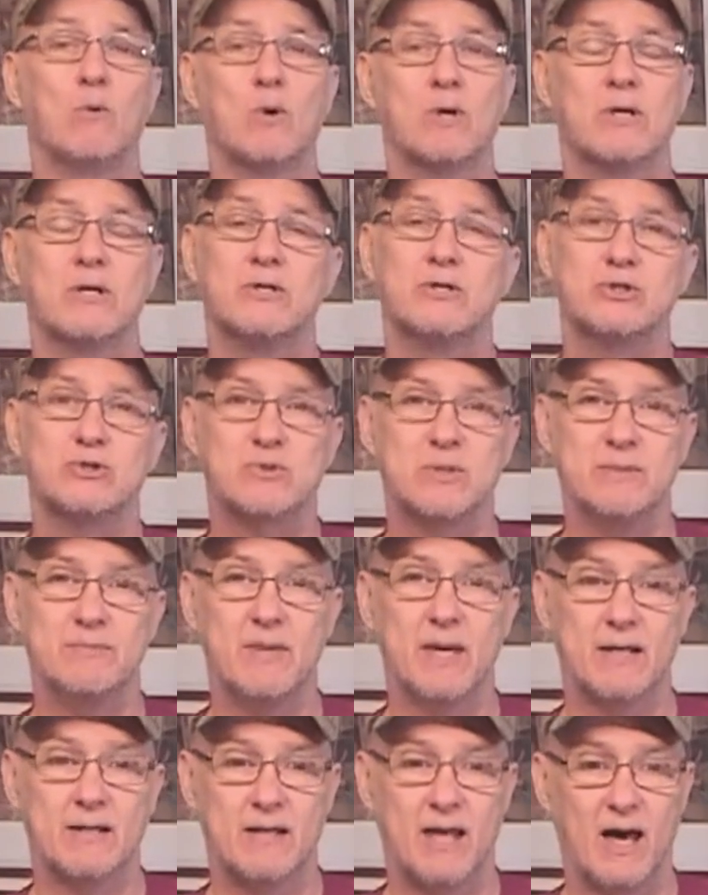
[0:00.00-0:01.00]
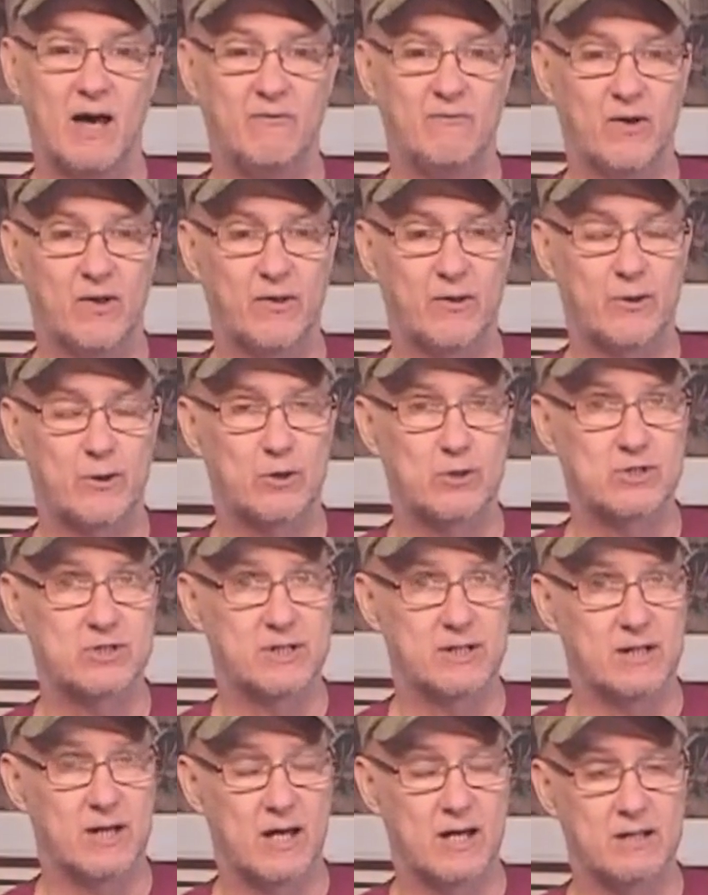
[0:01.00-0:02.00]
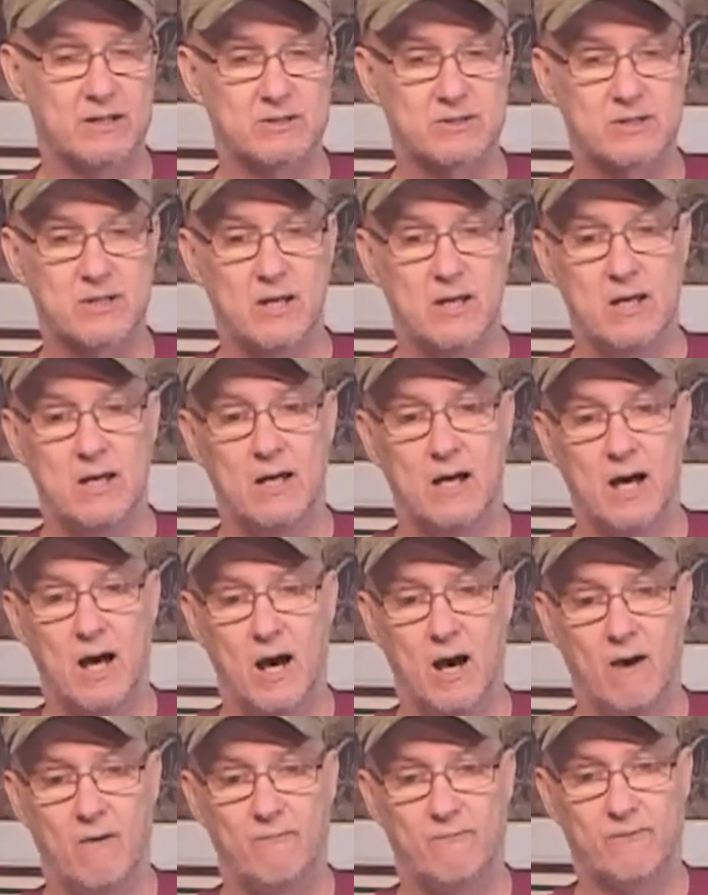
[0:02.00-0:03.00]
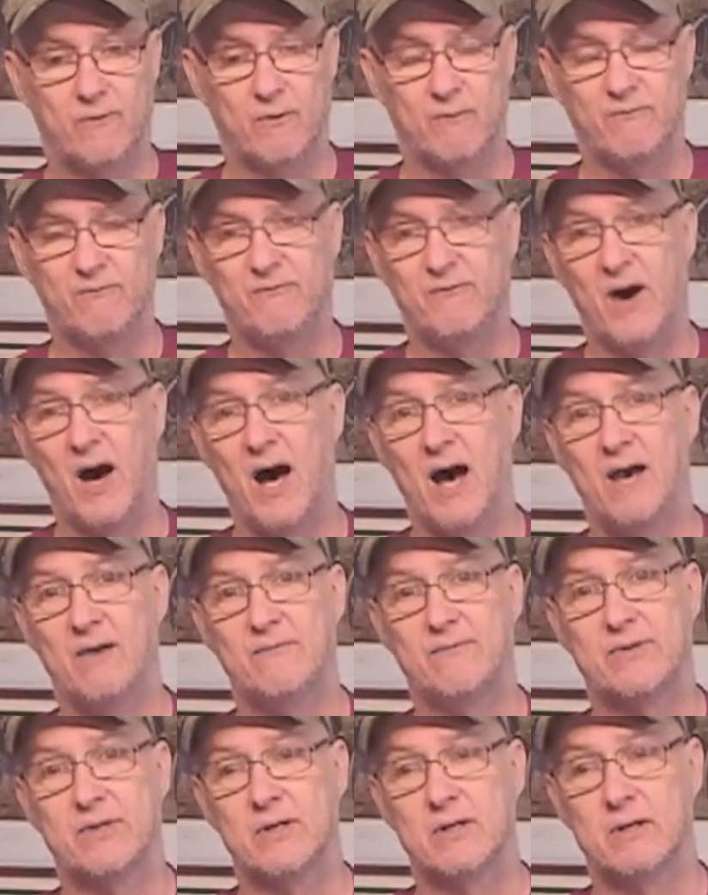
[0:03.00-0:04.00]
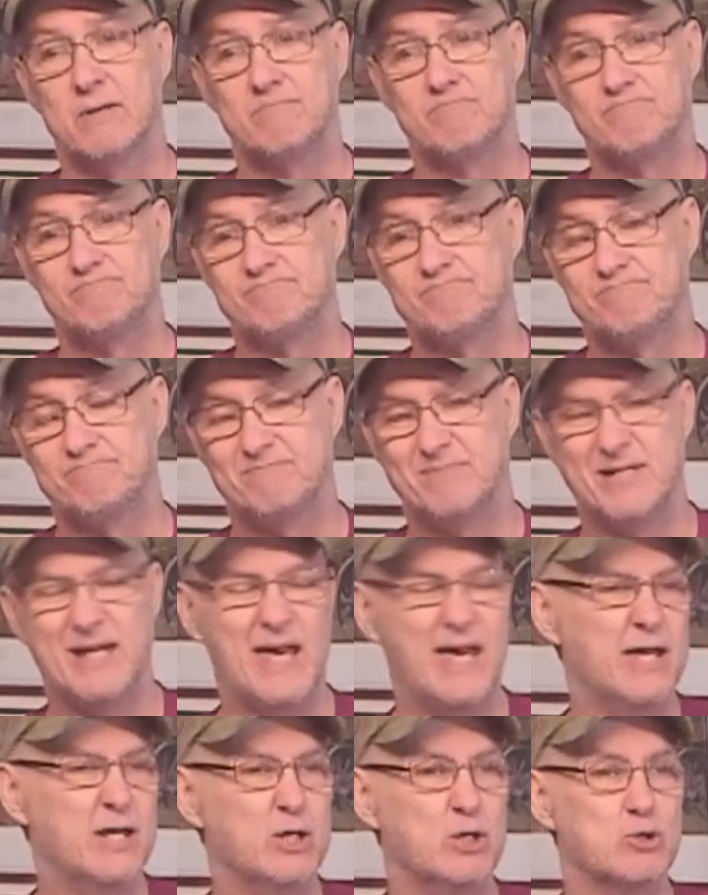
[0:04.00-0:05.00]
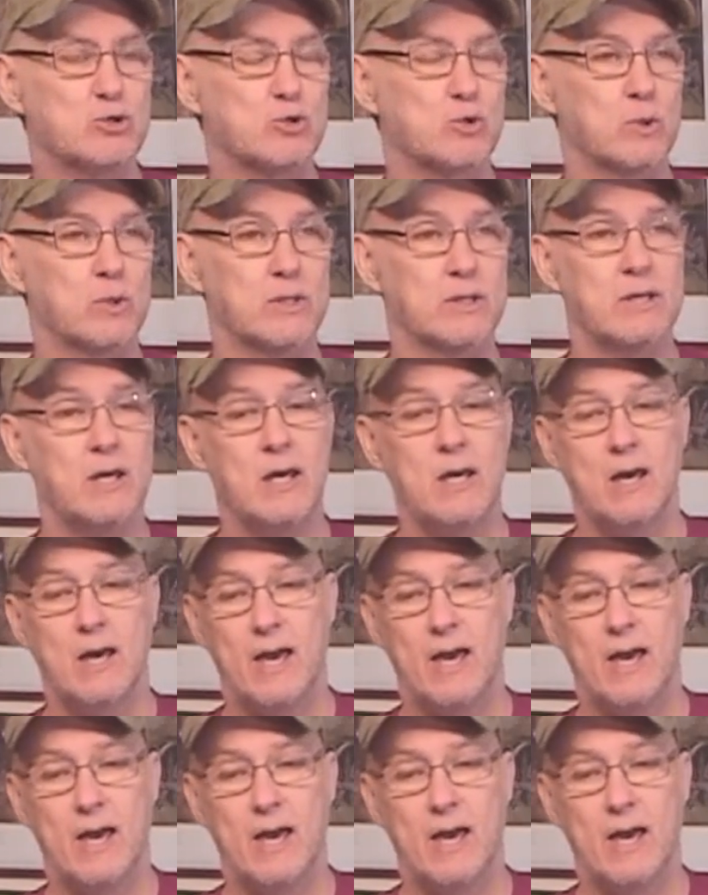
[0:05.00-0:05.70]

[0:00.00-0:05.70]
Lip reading: We're going to stream that live on Thursday nights from 5 to 10 usually.